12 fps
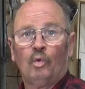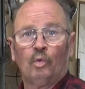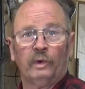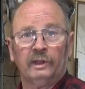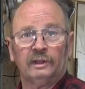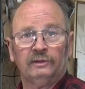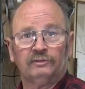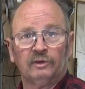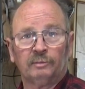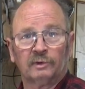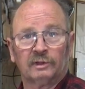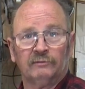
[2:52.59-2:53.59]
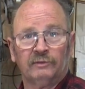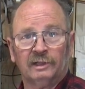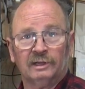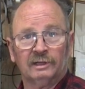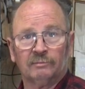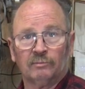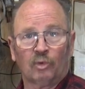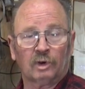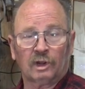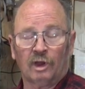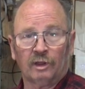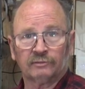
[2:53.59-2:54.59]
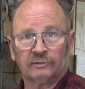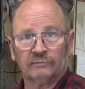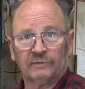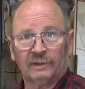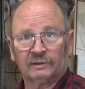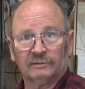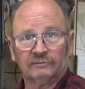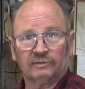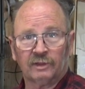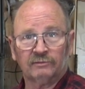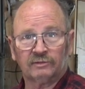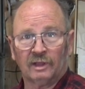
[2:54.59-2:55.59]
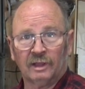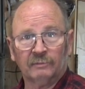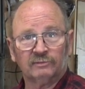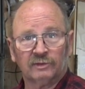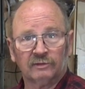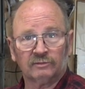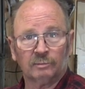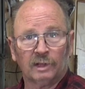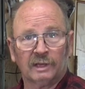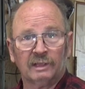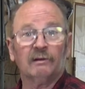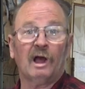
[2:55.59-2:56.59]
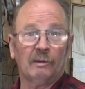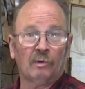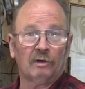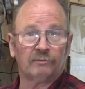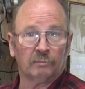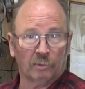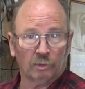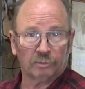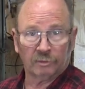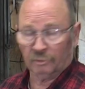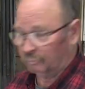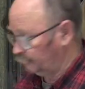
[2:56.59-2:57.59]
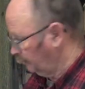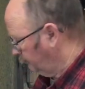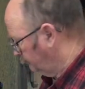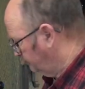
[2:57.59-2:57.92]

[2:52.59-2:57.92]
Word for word: Really super convenient, more cost effective, saves time, saves money. I'm all for both of those.